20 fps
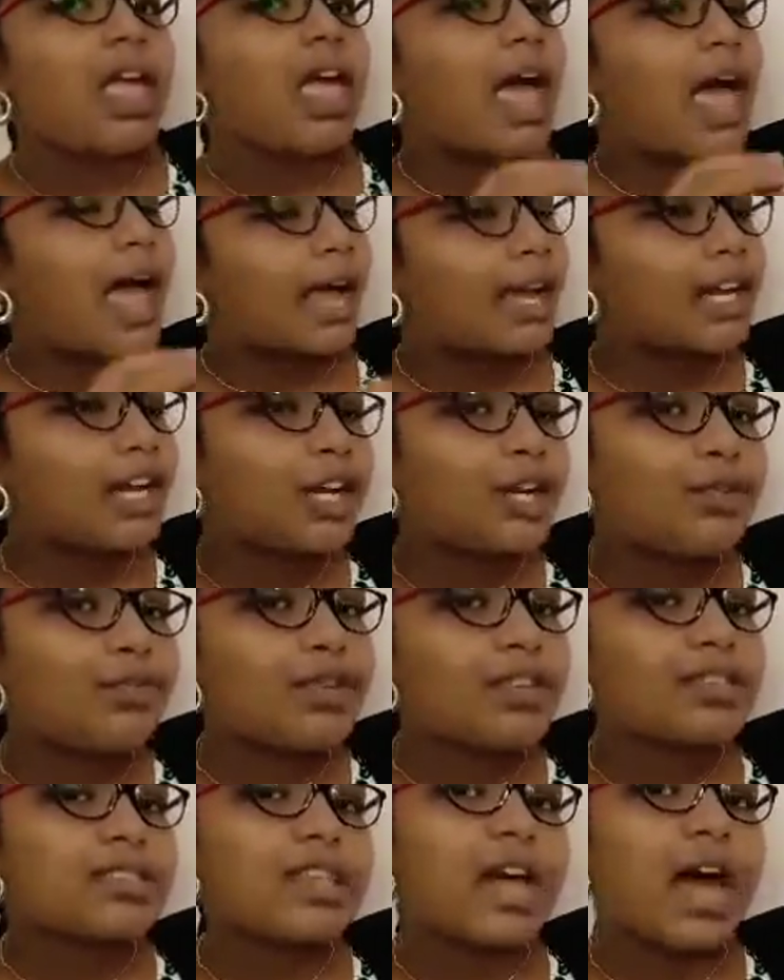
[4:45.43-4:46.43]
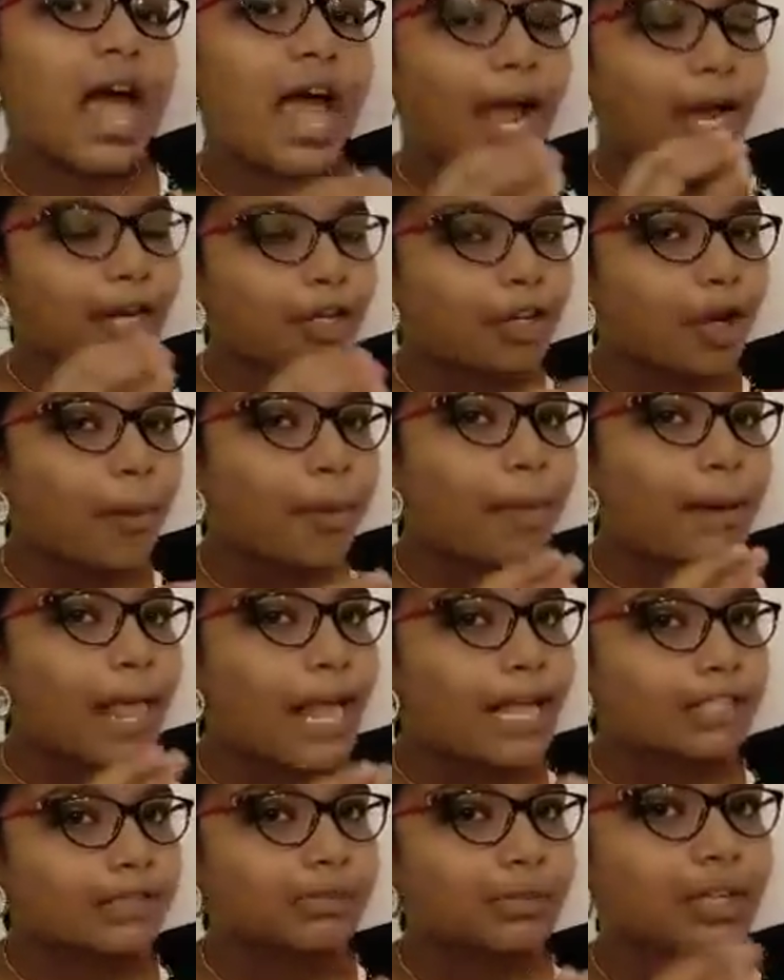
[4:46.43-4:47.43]
And it is the
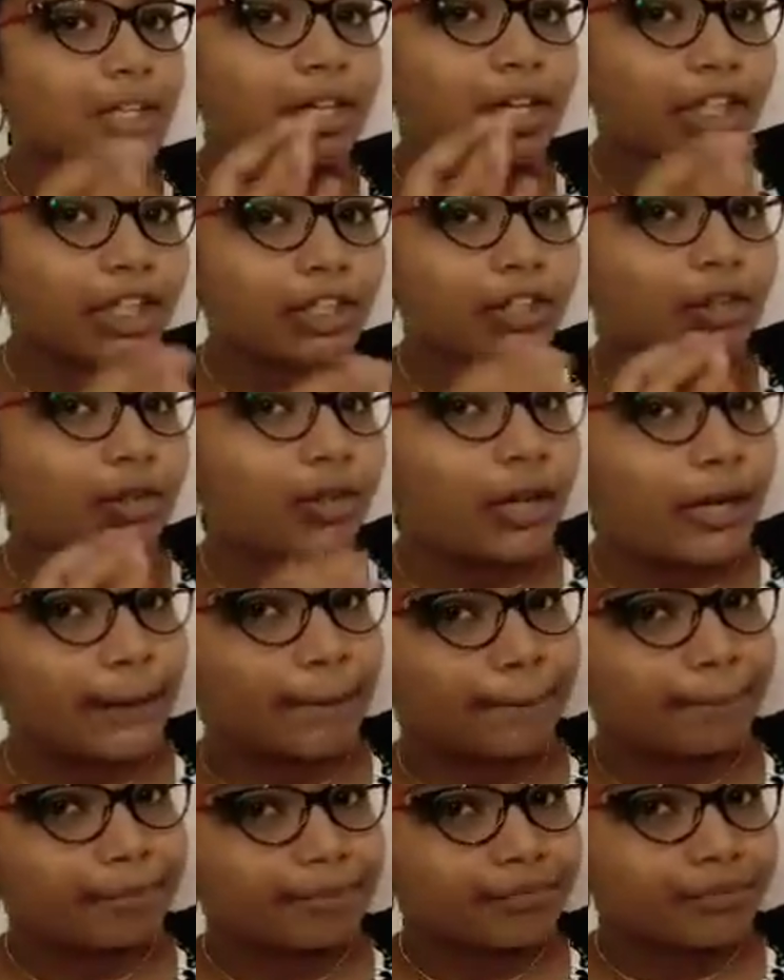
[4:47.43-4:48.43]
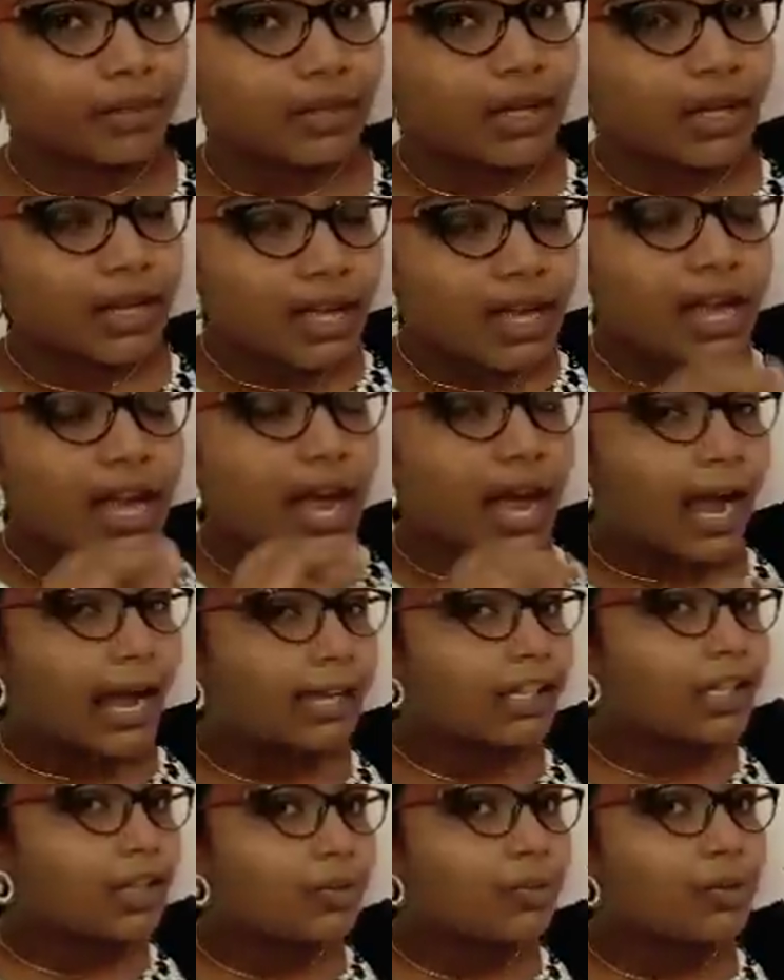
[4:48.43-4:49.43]
endoplasmic reticulum. And
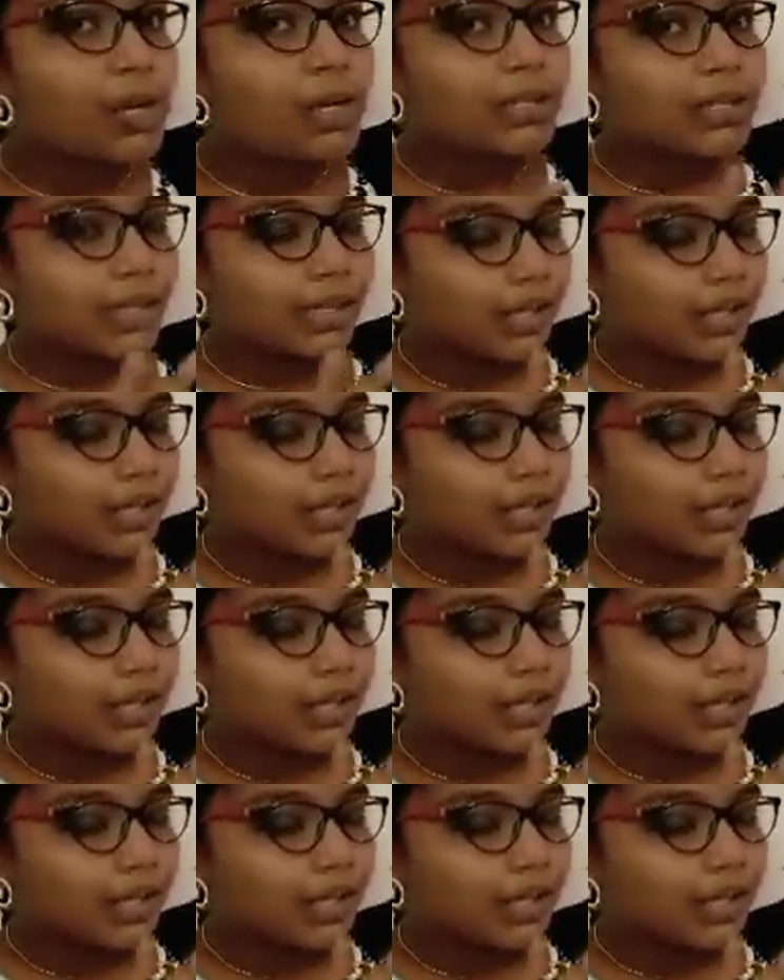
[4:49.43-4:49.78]
it will